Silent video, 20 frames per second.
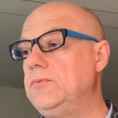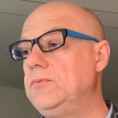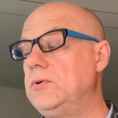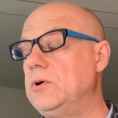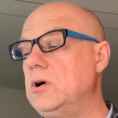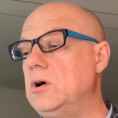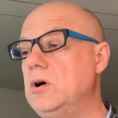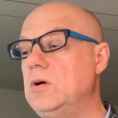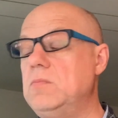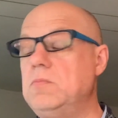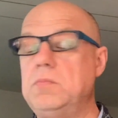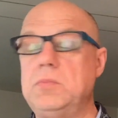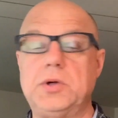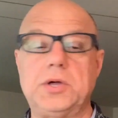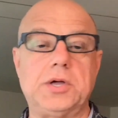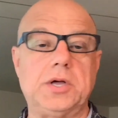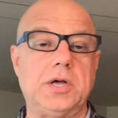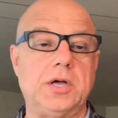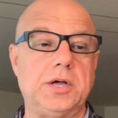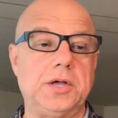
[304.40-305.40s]
from
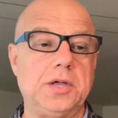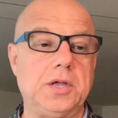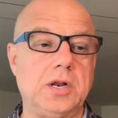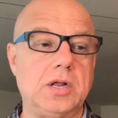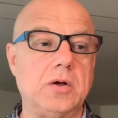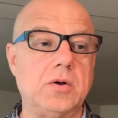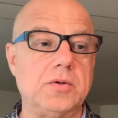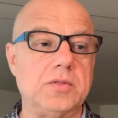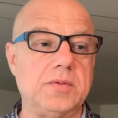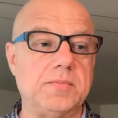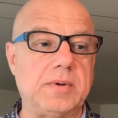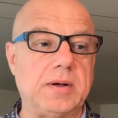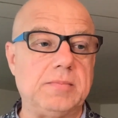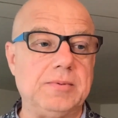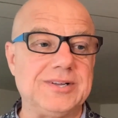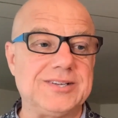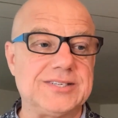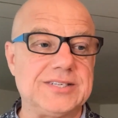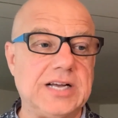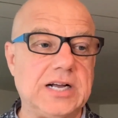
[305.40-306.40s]
the
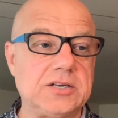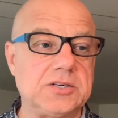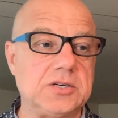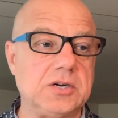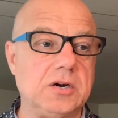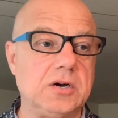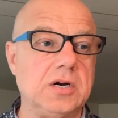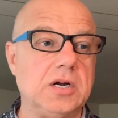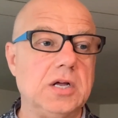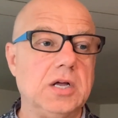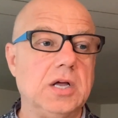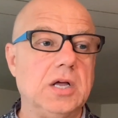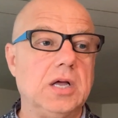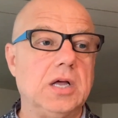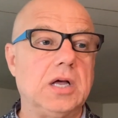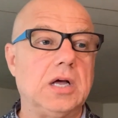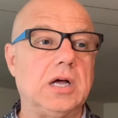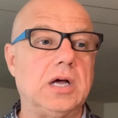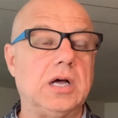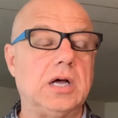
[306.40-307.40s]
public sector,
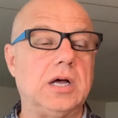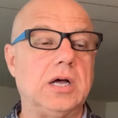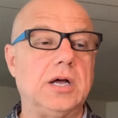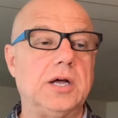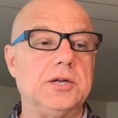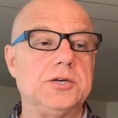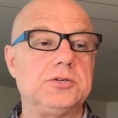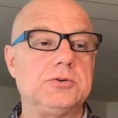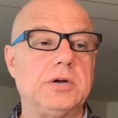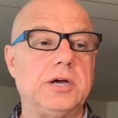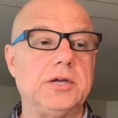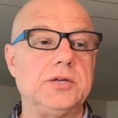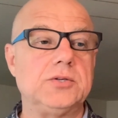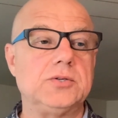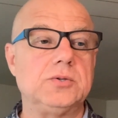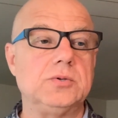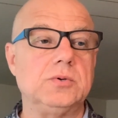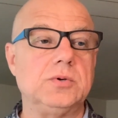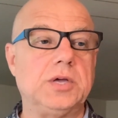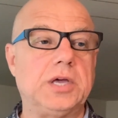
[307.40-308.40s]
trying
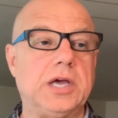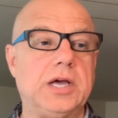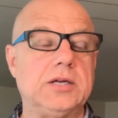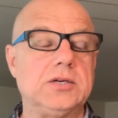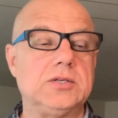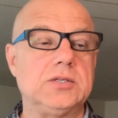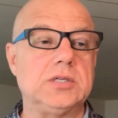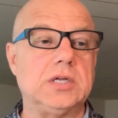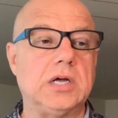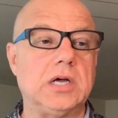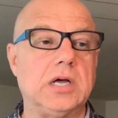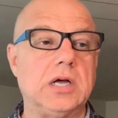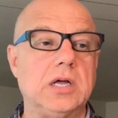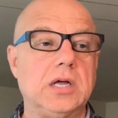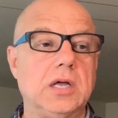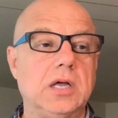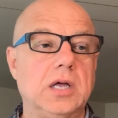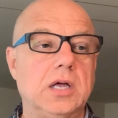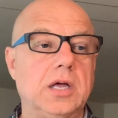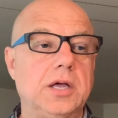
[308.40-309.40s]
to get
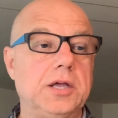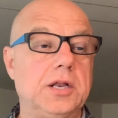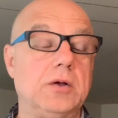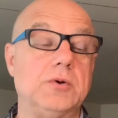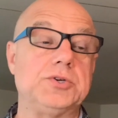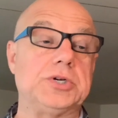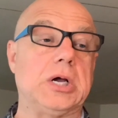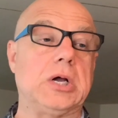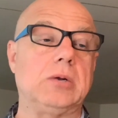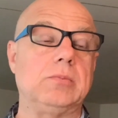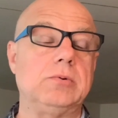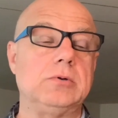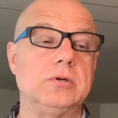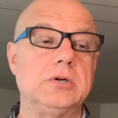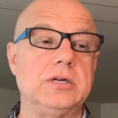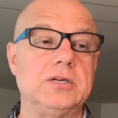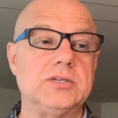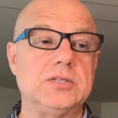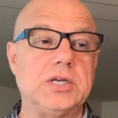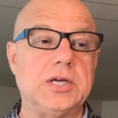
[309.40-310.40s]
charitable
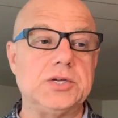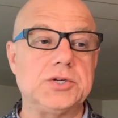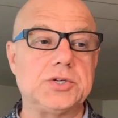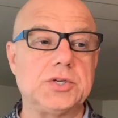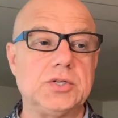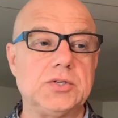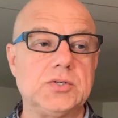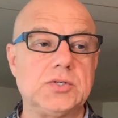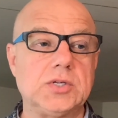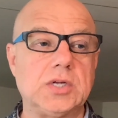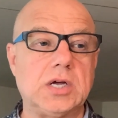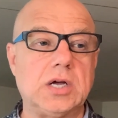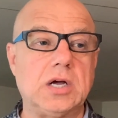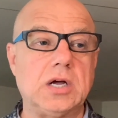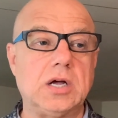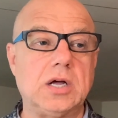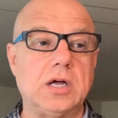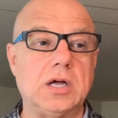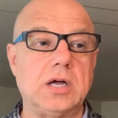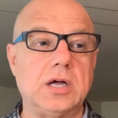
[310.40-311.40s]
organizations
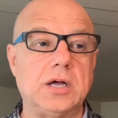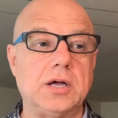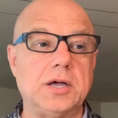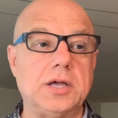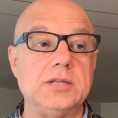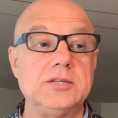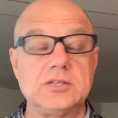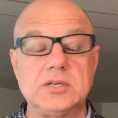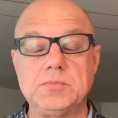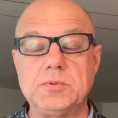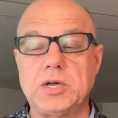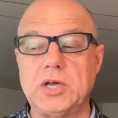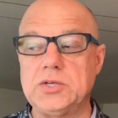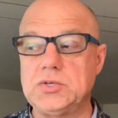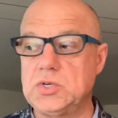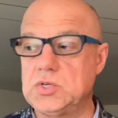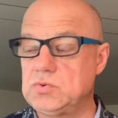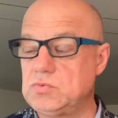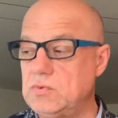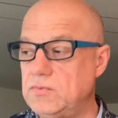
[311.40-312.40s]
in some
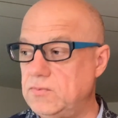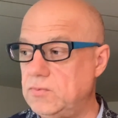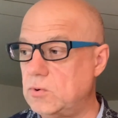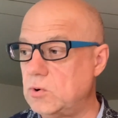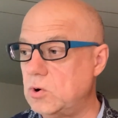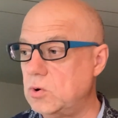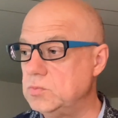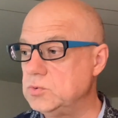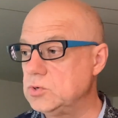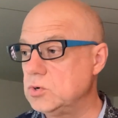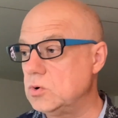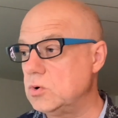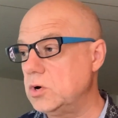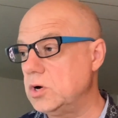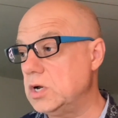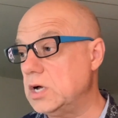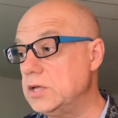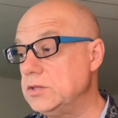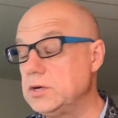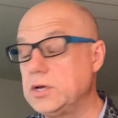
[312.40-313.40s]
cases reformed, or
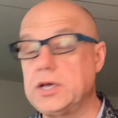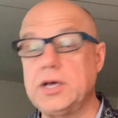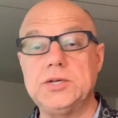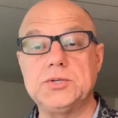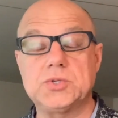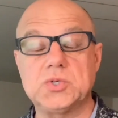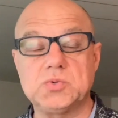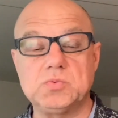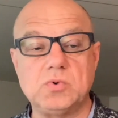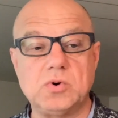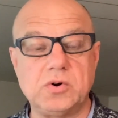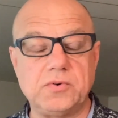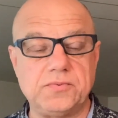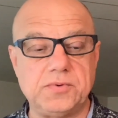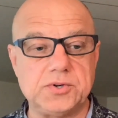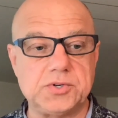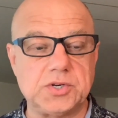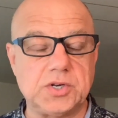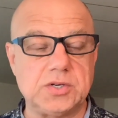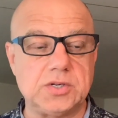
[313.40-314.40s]
in other cases more
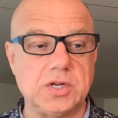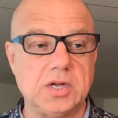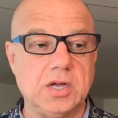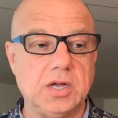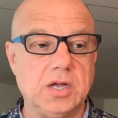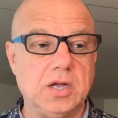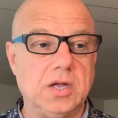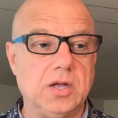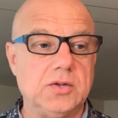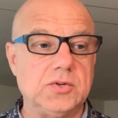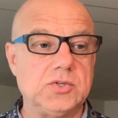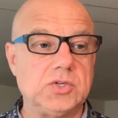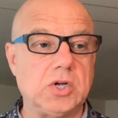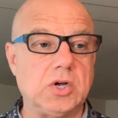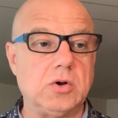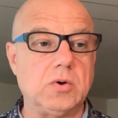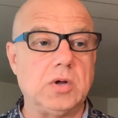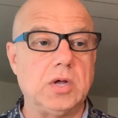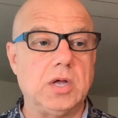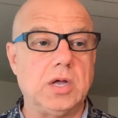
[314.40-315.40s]
efficient.
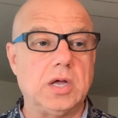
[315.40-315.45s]
So